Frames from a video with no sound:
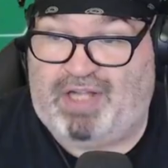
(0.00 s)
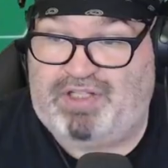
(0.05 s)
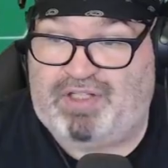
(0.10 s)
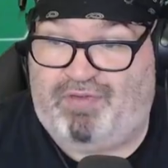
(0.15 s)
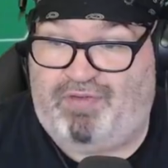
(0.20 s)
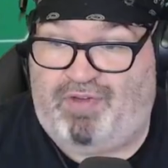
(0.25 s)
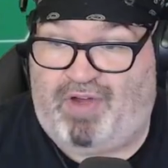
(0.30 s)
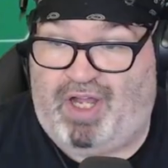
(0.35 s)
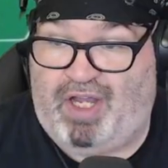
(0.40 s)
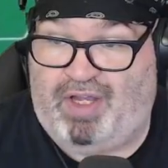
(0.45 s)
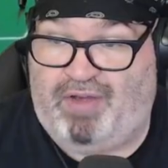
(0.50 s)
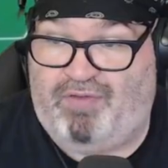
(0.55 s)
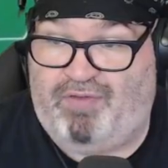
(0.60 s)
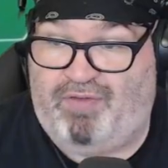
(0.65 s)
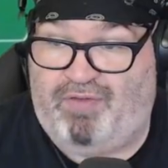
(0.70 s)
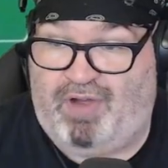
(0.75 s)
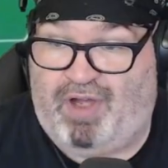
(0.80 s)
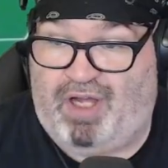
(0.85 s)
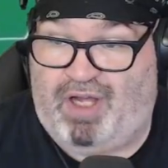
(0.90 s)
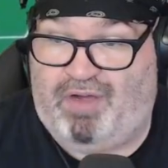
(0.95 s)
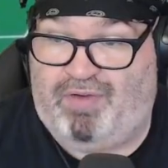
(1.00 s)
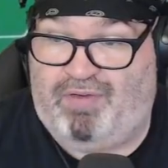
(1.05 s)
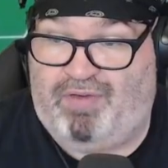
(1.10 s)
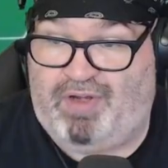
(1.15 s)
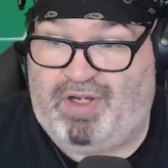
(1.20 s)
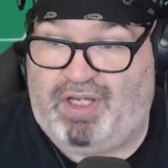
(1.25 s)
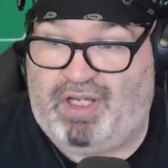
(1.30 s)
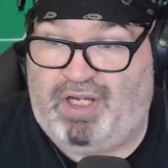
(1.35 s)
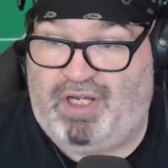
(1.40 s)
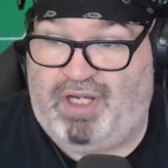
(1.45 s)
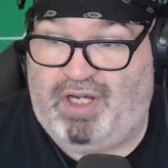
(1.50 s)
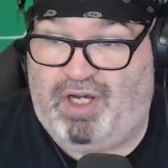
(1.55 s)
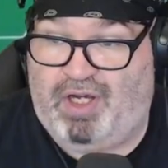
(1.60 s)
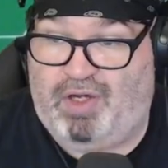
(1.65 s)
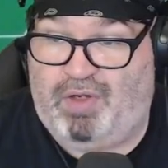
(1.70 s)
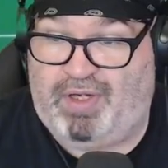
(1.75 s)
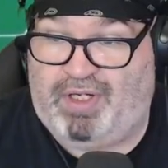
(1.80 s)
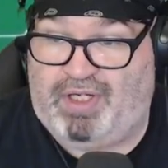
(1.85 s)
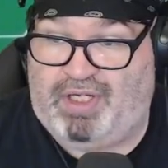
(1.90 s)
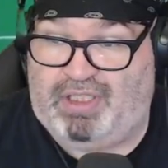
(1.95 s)
of
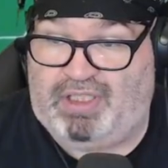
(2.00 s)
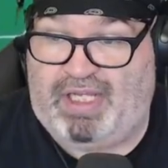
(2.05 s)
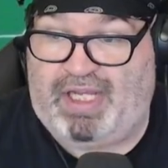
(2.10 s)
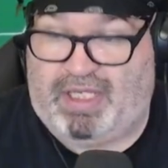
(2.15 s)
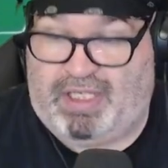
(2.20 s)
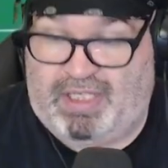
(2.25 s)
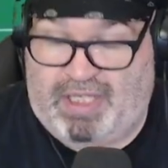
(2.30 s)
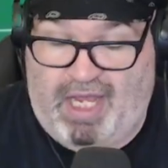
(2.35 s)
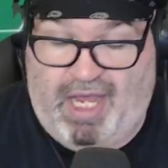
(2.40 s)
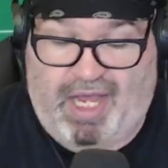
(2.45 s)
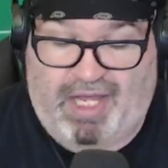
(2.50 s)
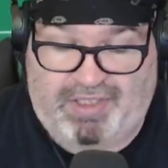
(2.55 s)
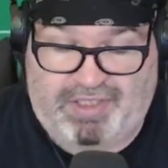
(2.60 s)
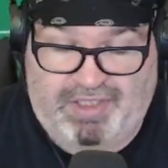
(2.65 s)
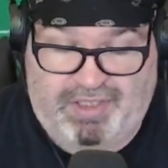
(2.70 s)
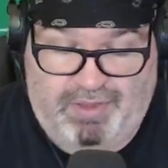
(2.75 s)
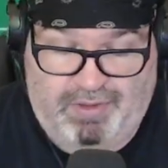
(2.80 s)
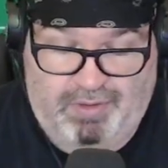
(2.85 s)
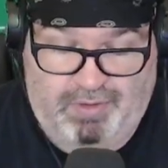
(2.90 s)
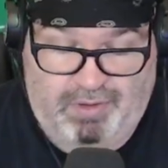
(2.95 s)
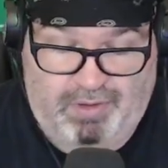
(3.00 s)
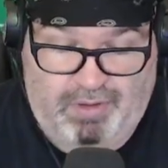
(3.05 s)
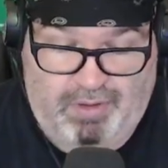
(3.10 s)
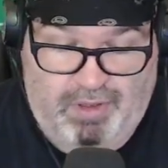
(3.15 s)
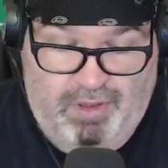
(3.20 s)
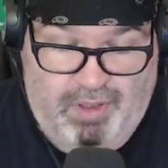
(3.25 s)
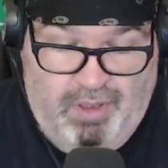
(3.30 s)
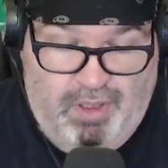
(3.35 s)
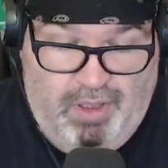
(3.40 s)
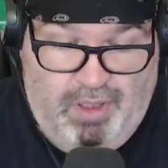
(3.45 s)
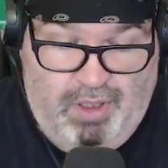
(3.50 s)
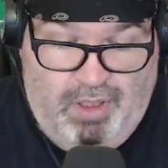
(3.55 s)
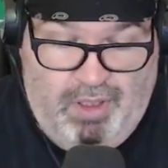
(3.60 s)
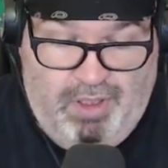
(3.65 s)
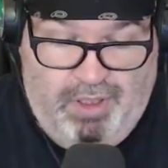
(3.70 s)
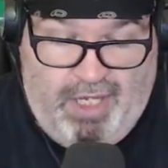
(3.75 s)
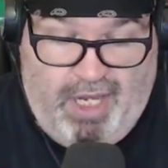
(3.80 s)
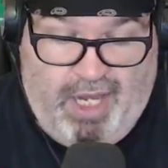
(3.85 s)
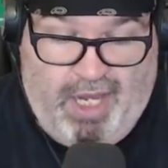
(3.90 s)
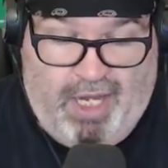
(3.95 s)
Kingo and Glee. Yes,
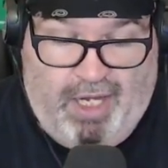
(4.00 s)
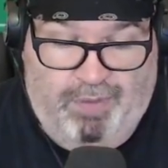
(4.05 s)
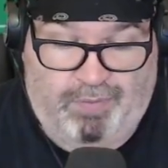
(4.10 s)
yeah,